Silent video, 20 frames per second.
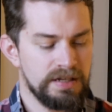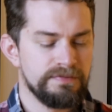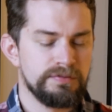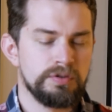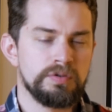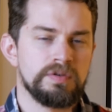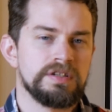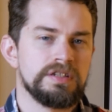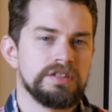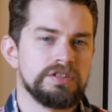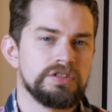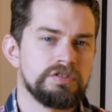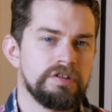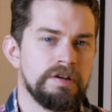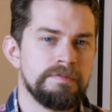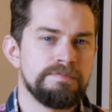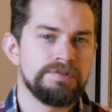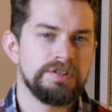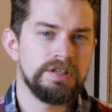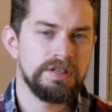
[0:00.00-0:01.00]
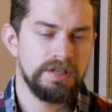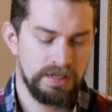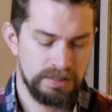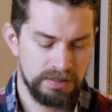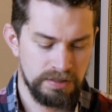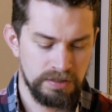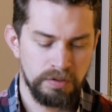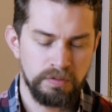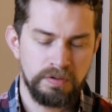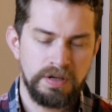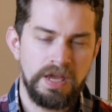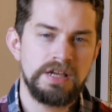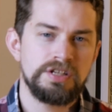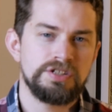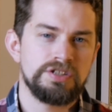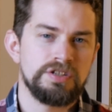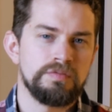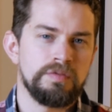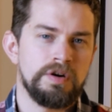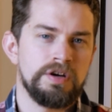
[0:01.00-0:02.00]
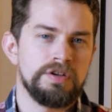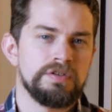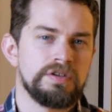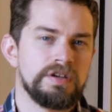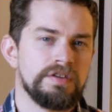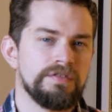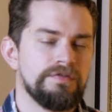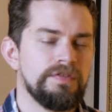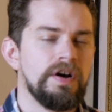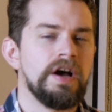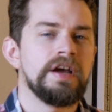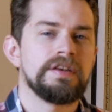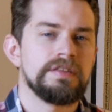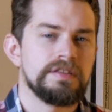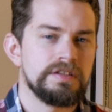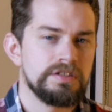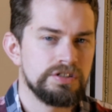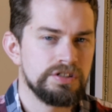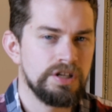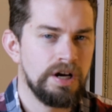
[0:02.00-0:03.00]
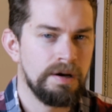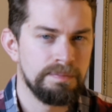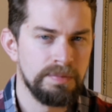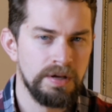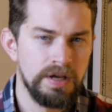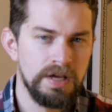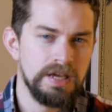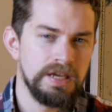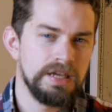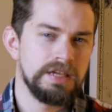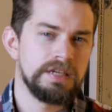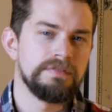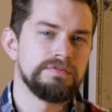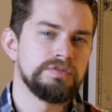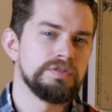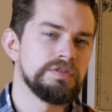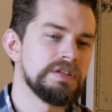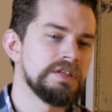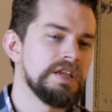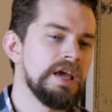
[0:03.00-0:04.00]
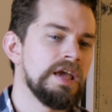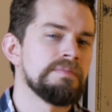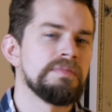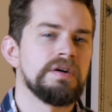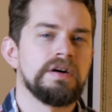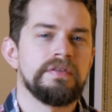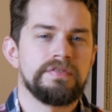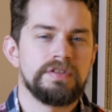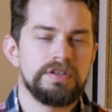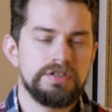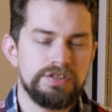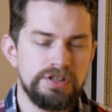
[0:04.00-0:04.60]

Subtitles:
gives you a description and a location where you can find the shop. It gives you the name of the